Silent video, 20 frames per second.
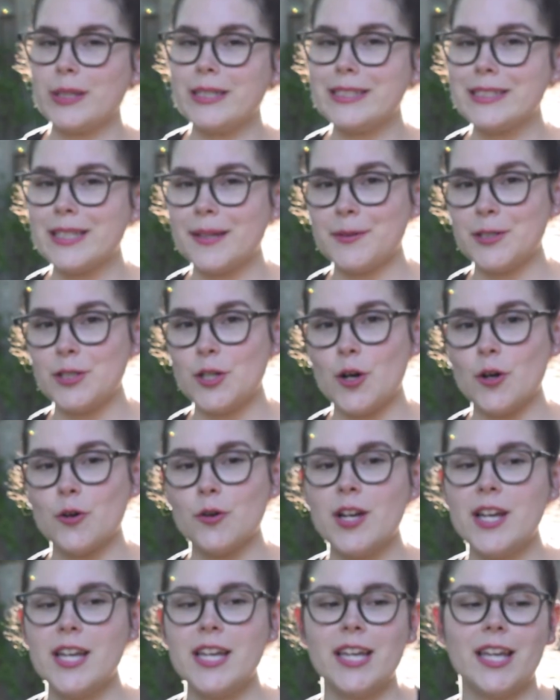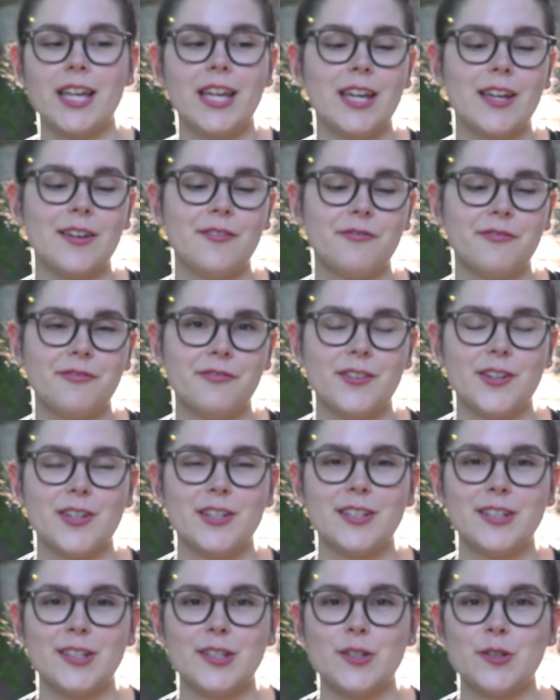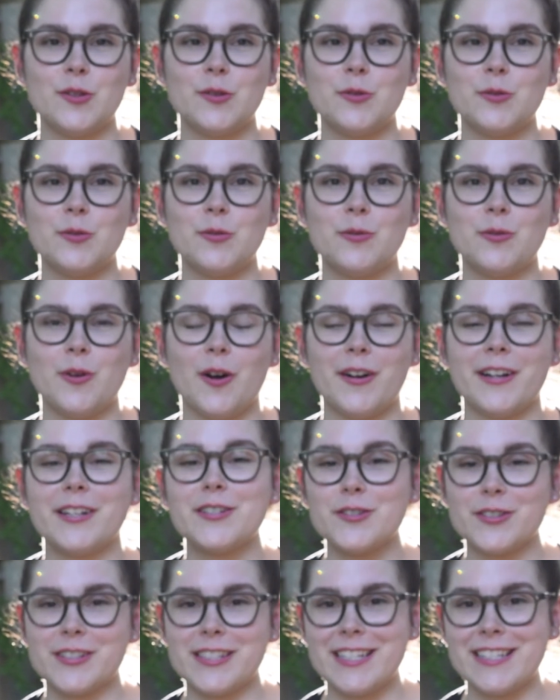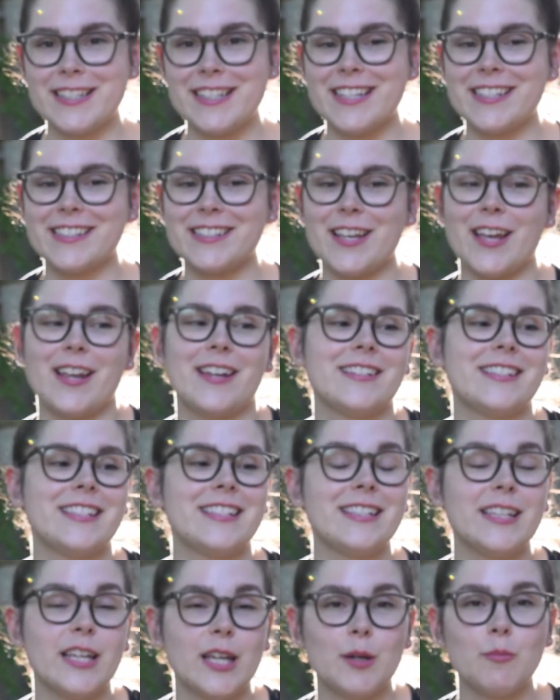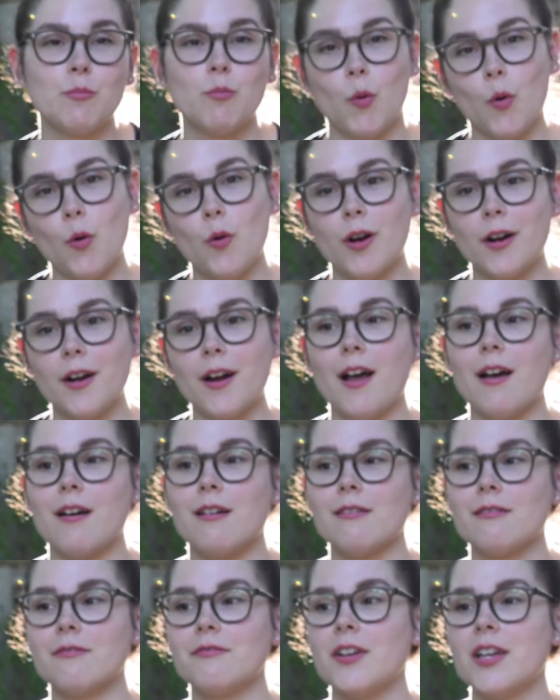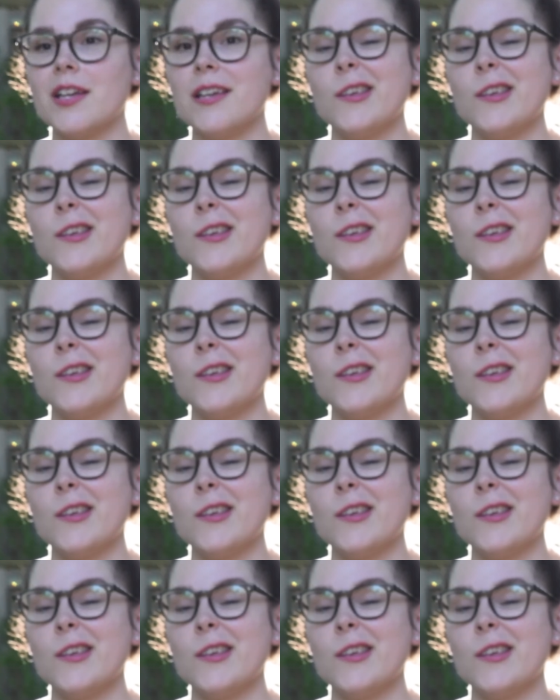Please let me know if you are interested in this and seeing more of